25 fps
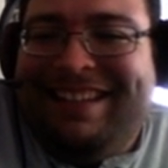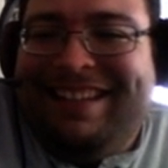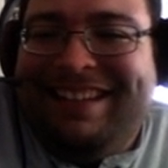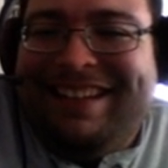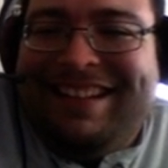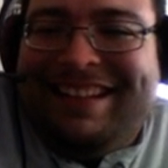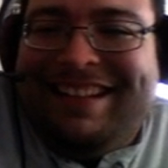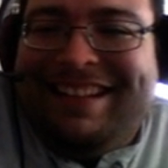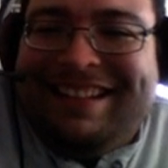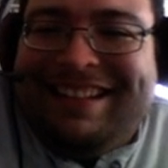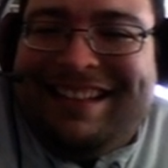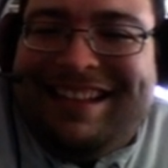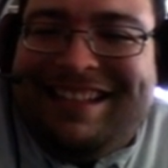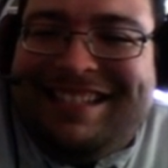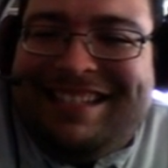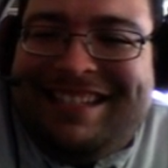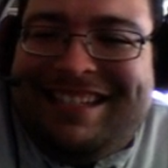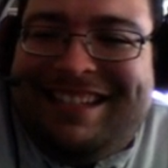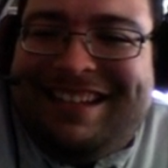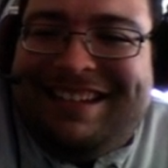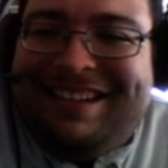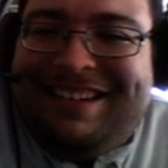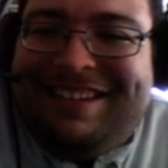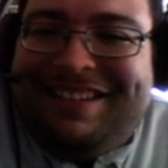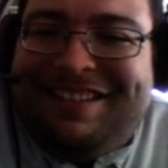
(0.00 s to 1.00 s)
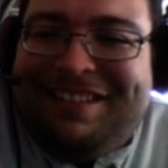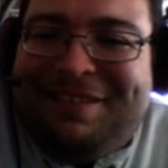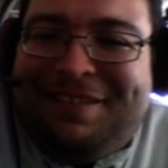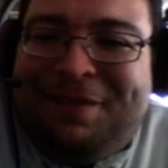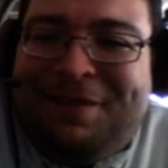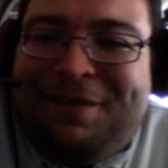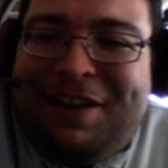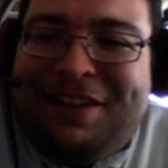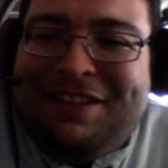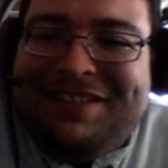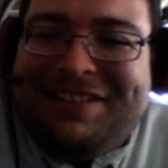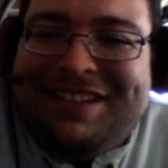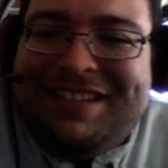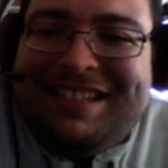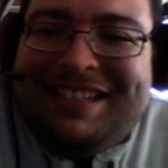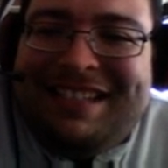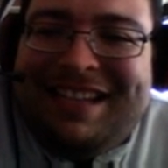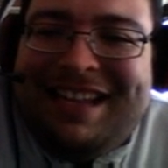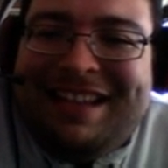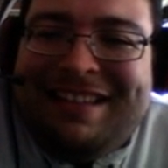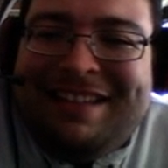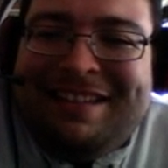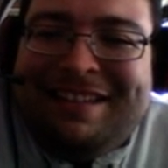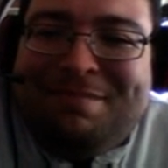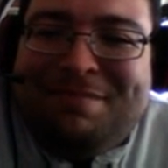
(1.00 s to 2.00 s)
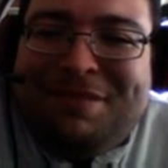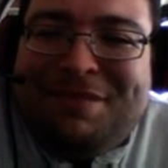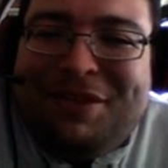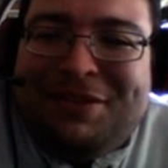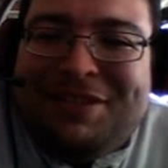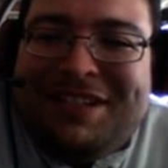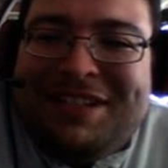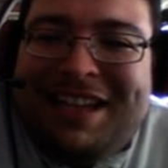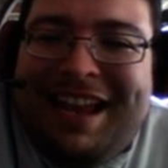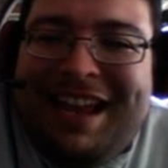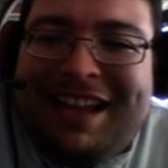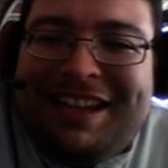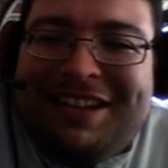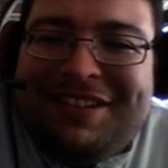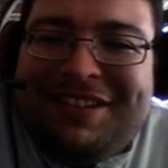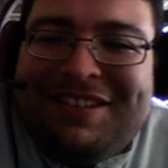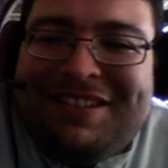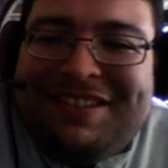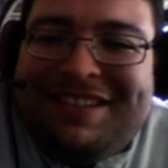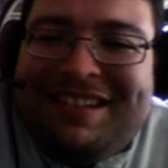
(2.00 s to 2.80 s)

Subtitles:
Let's see here. The following statement most accurately